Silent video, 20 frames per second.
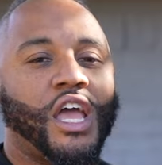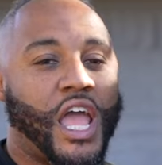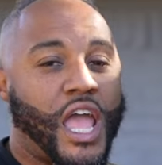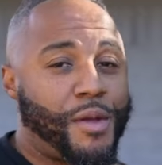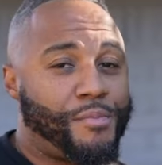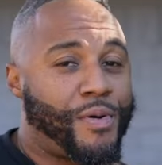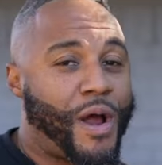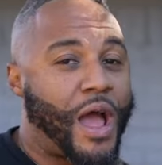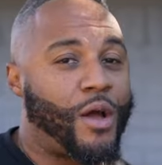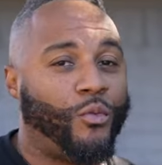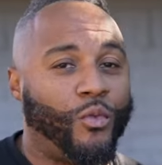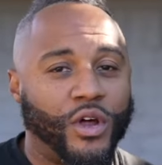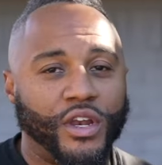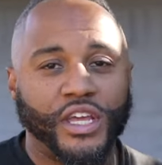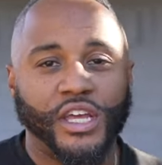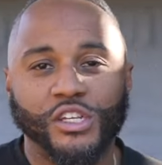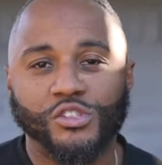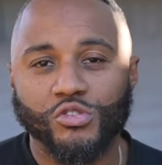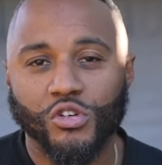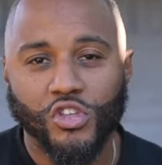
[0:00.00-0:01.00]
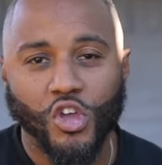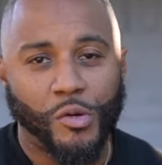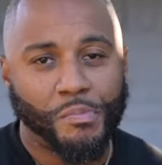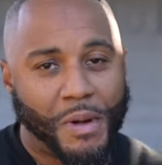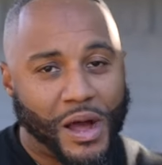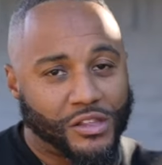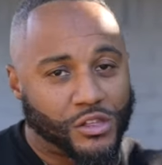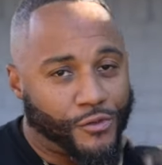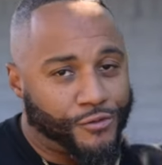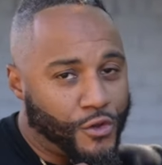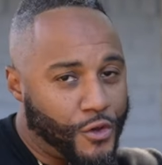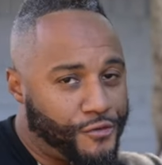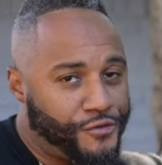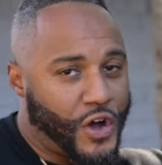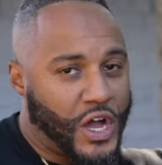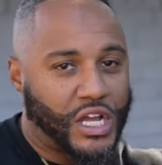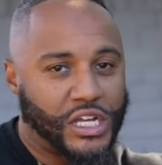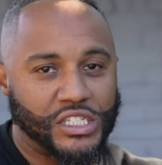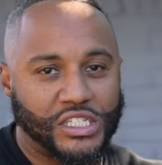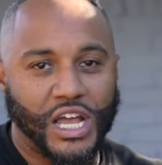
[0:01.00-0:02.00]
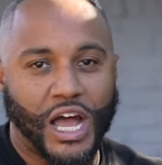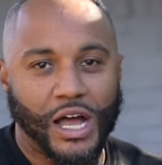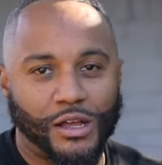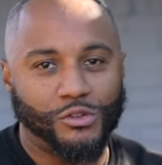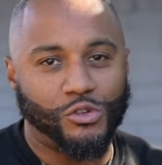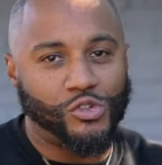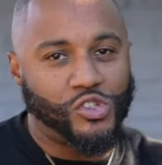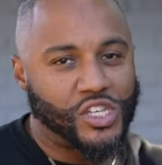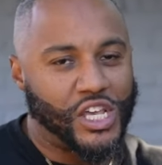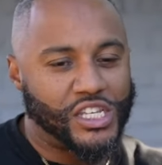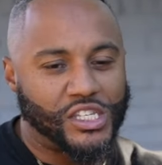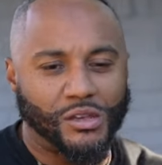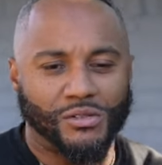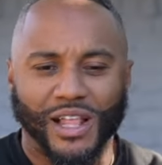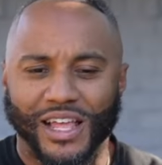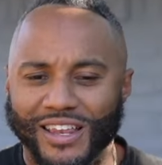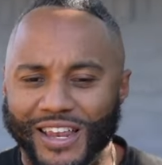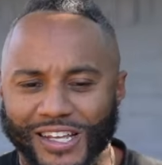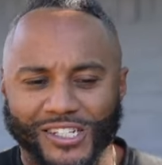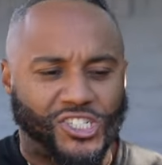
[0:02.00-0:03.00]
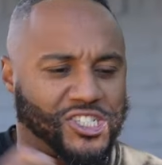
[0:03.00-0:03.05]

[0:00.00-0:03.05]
he probably want to hit you in your mouth a few fucking times. You said so, you're like, nigga,